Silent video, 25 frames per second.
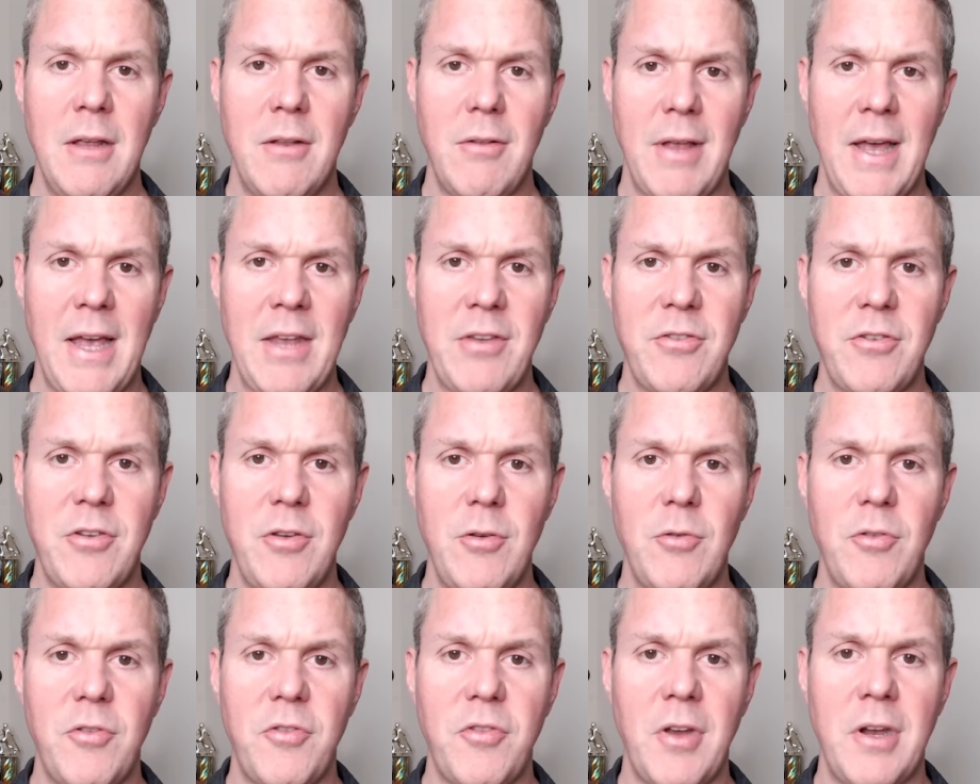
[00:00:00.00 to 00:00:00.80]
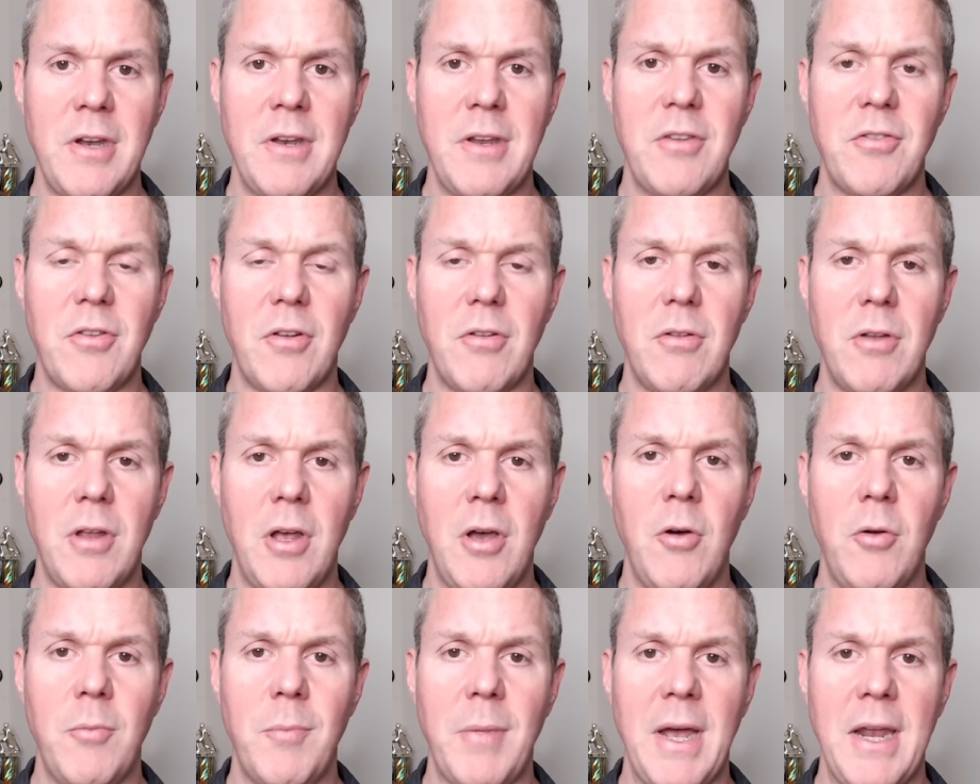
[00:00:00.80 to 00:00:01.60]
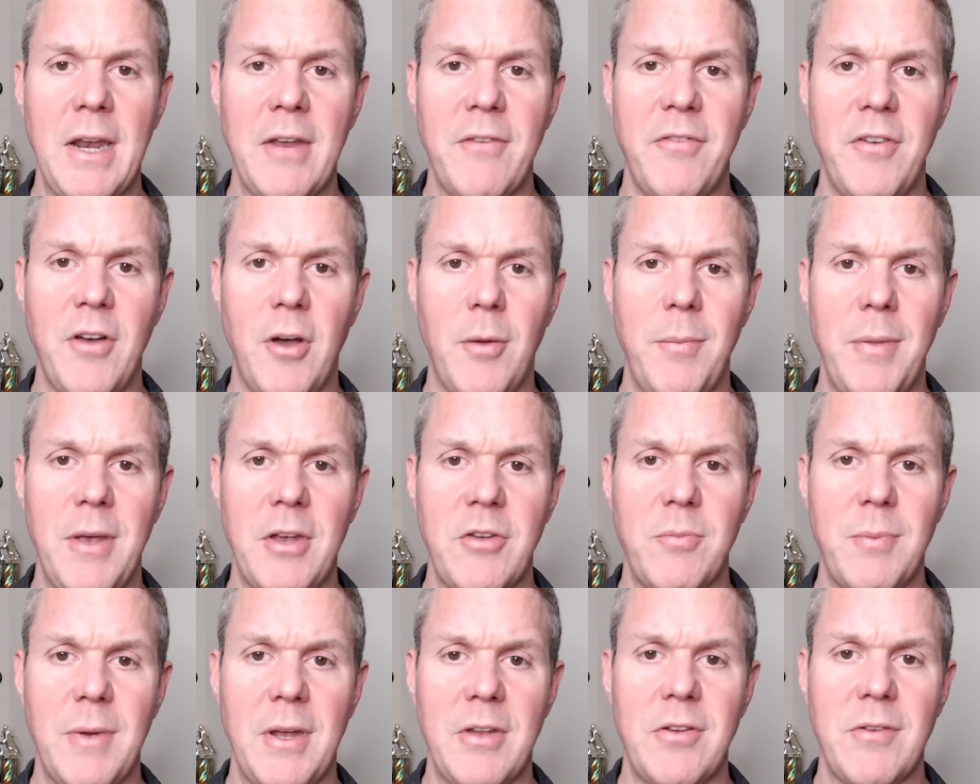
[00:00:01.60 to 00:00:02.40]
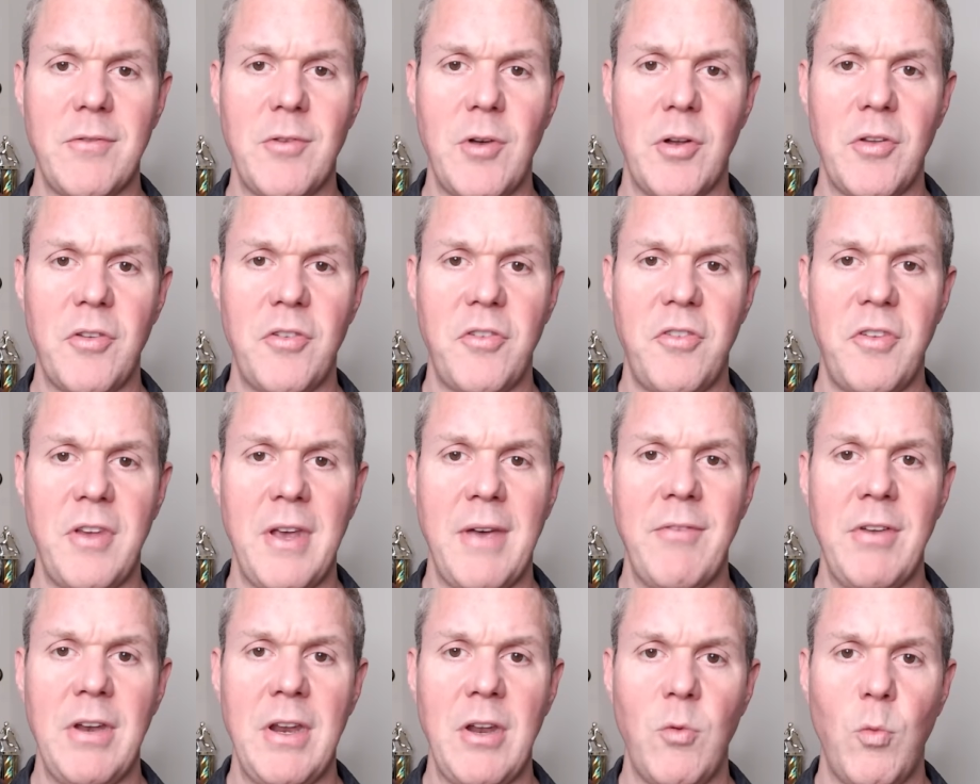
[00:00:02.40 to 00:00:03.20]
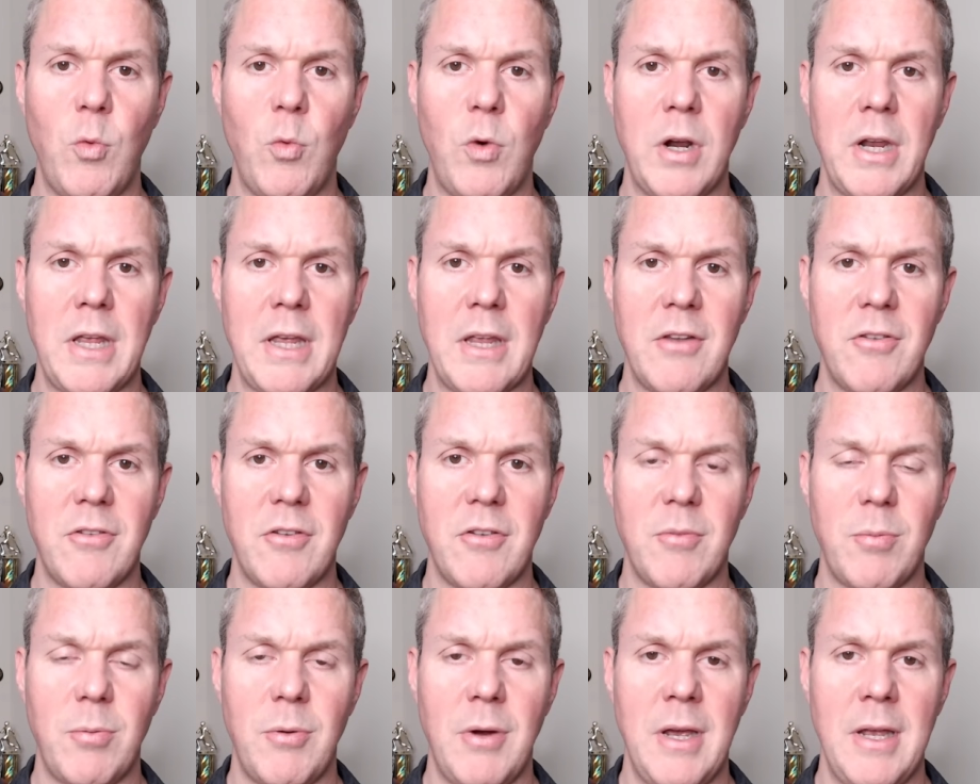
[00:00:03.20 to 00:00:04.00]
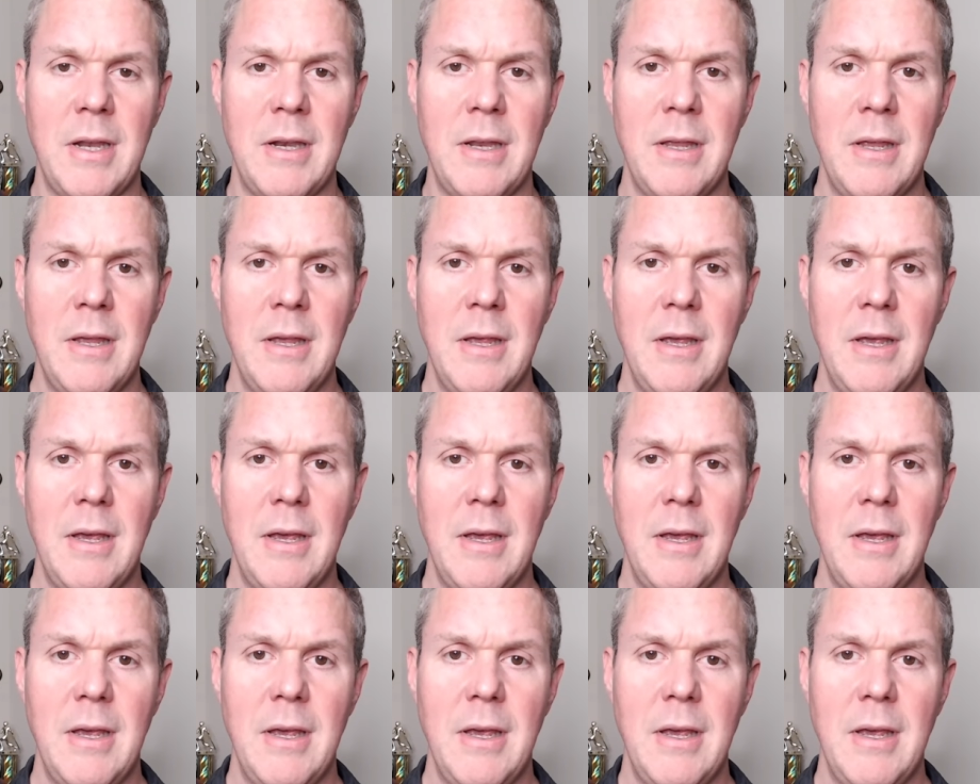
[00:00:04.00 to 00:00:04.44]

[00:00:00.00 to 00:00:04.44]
Last two Sundays alone, my NFL best bets have gone 7 and 1 against the spread.